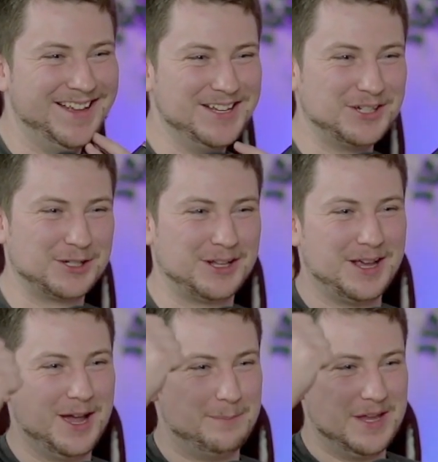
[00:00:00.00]
Just
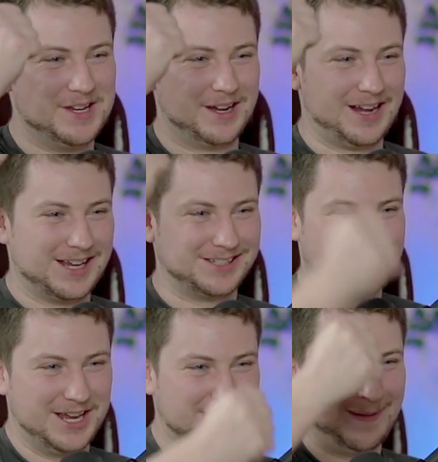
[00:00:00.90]
like a beaker glass
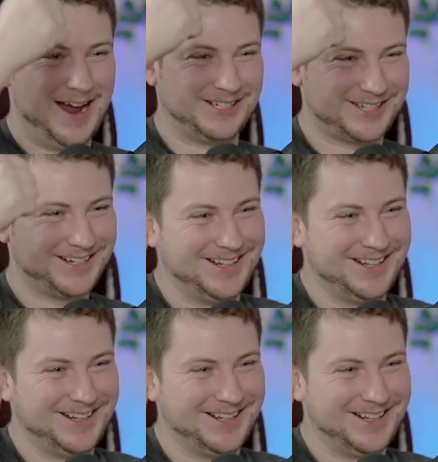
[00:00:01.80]
takes smashed.